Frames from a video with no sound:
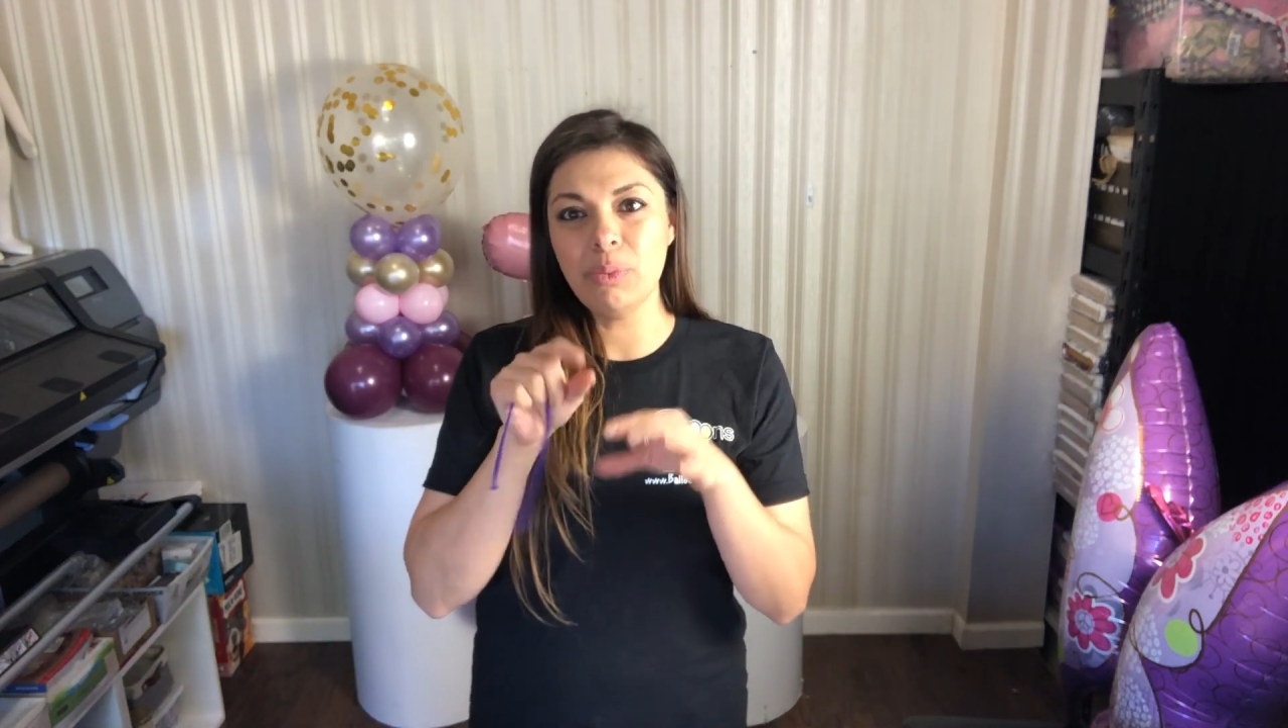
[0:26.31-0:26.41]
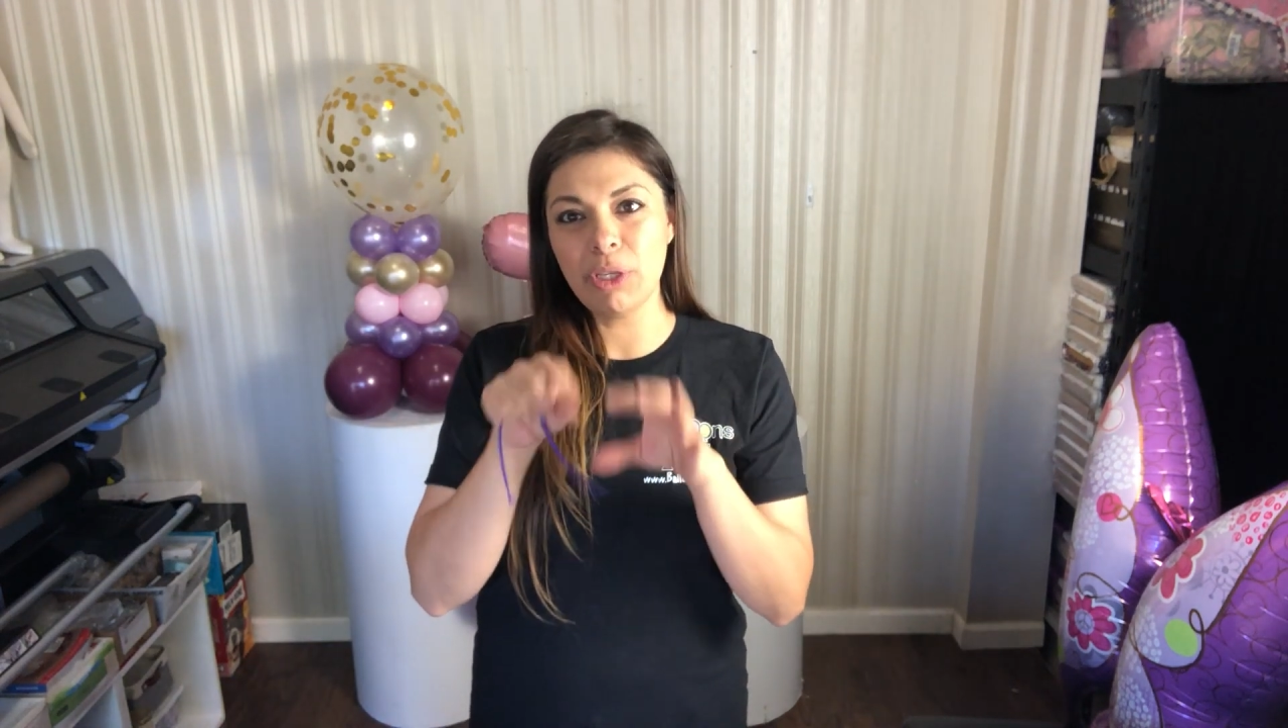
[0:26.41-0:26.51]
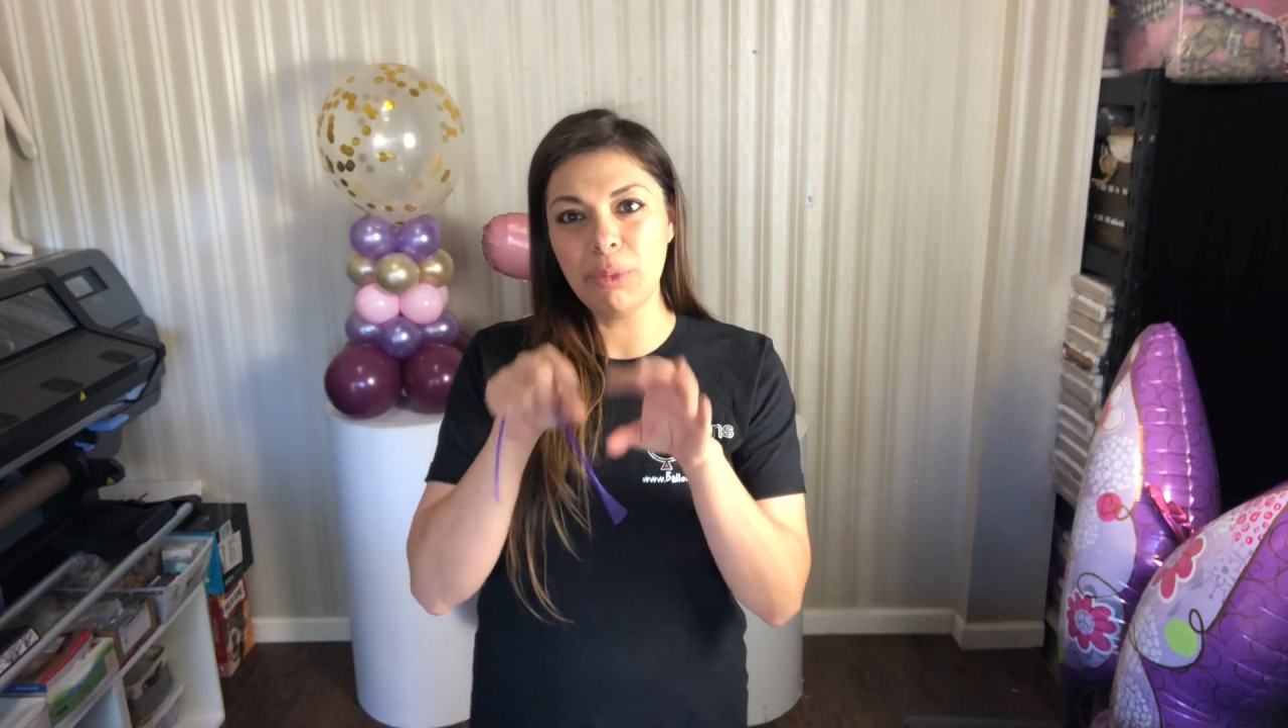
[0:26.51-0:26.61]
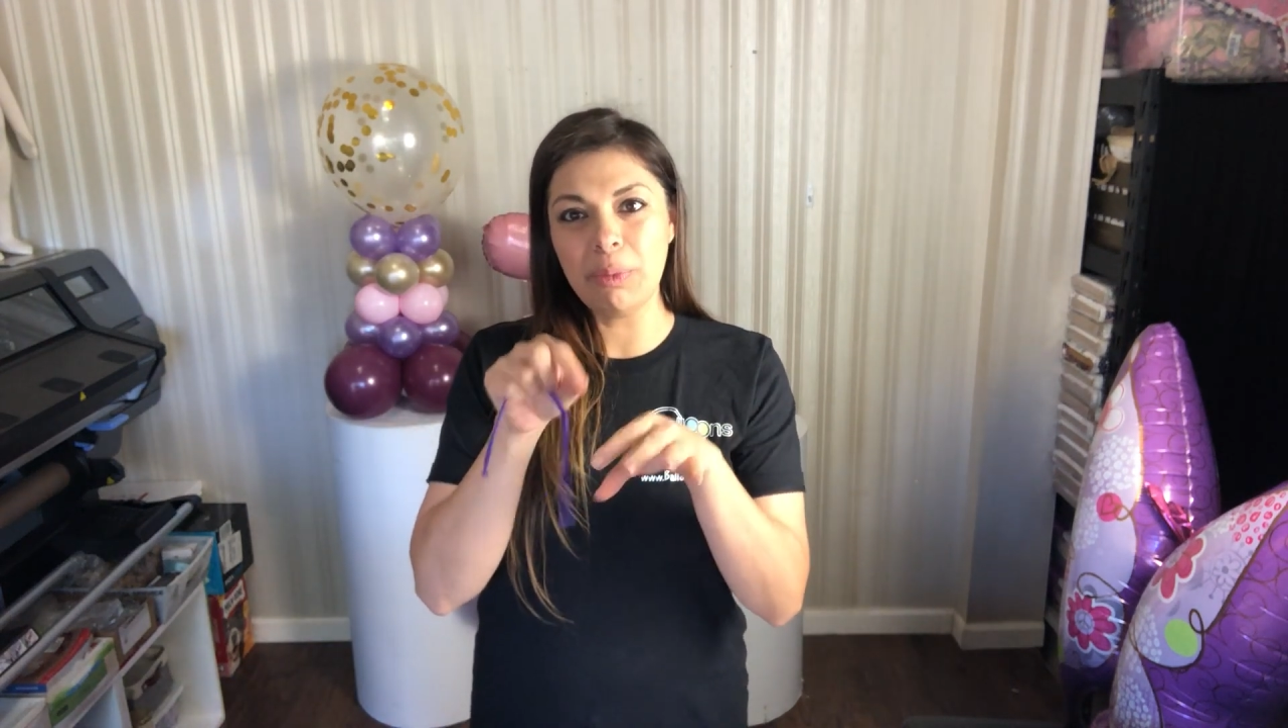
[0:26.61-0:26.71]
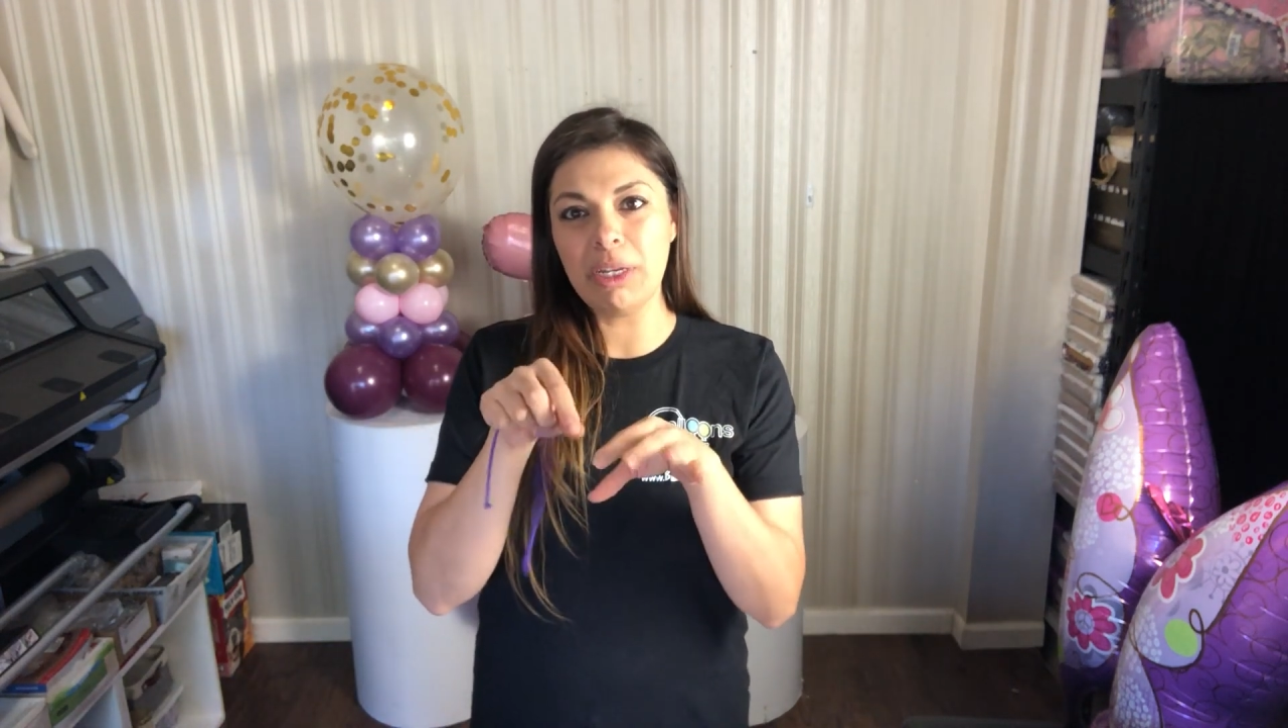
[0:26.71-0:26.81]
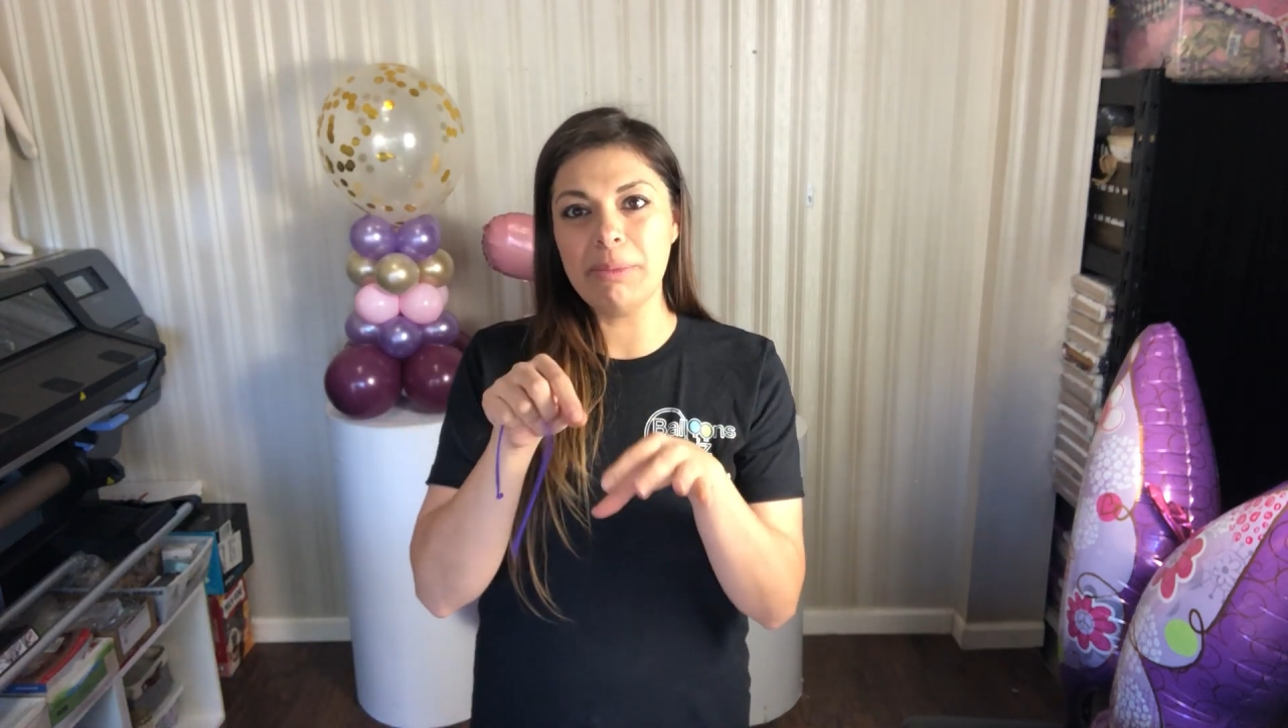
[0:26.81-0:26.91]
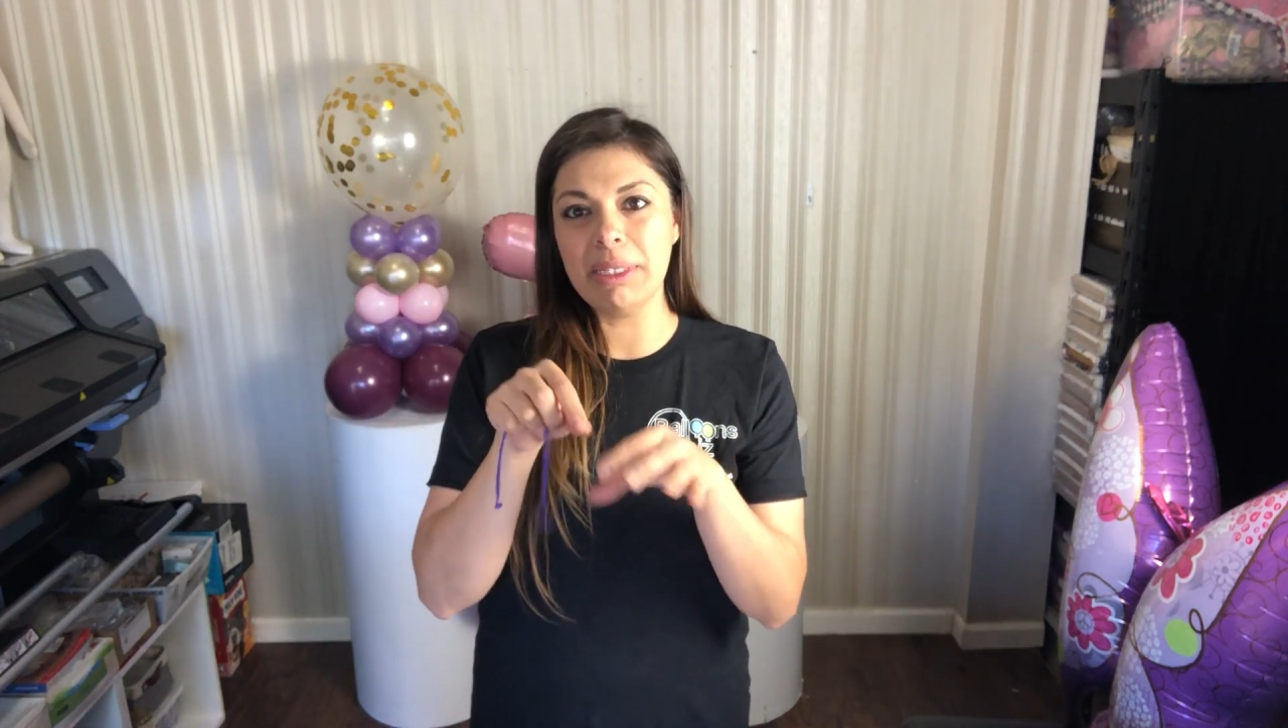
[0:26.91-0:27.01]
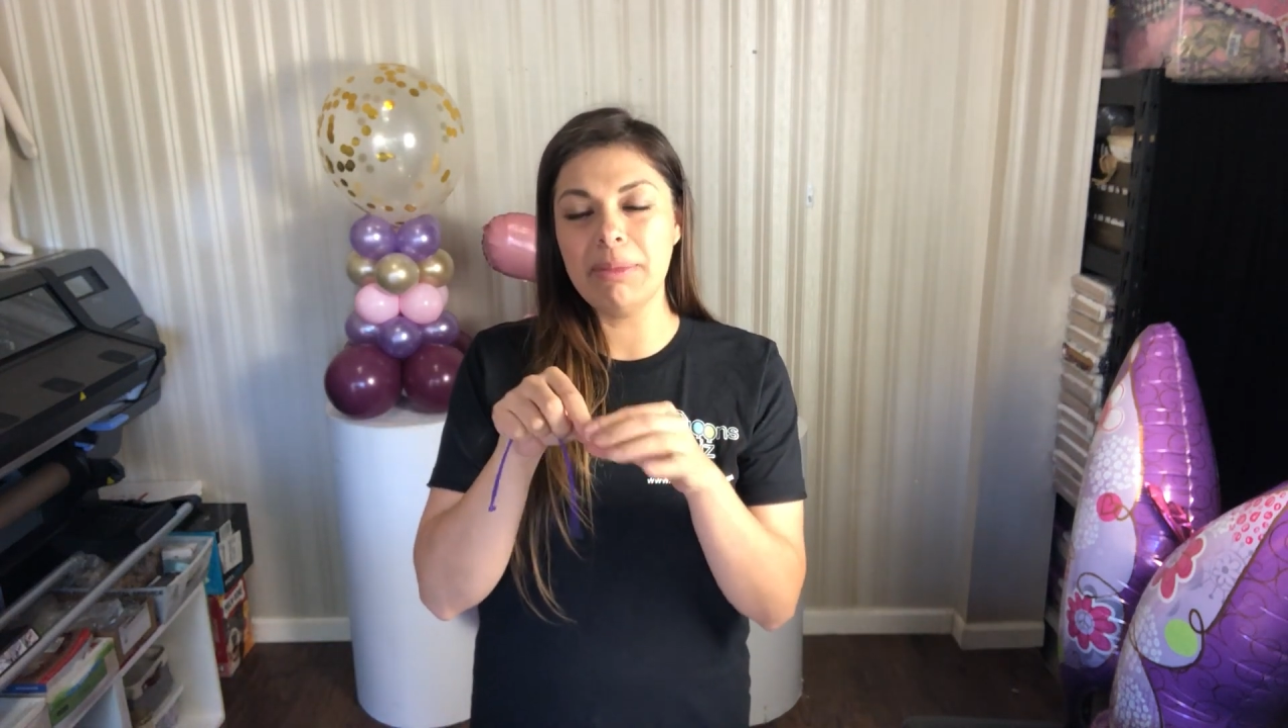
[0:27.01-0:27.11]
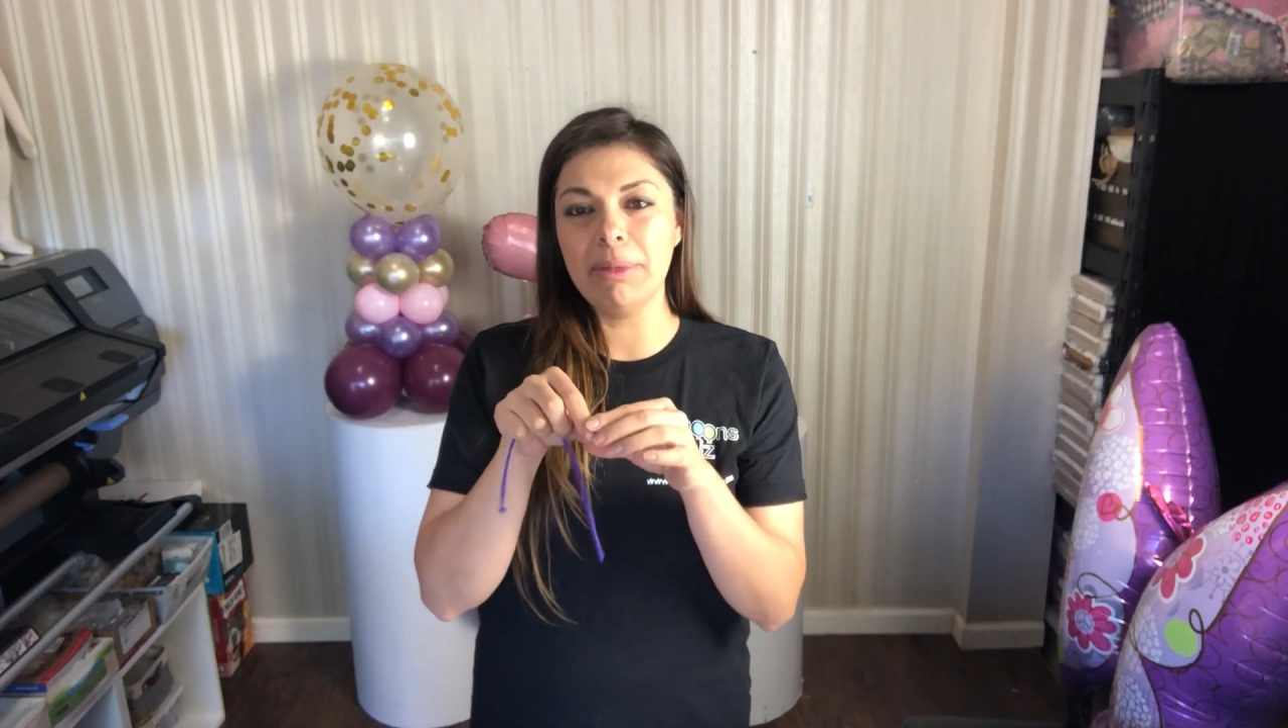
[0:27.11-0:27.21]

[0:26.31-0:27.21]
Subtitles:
when you put them in the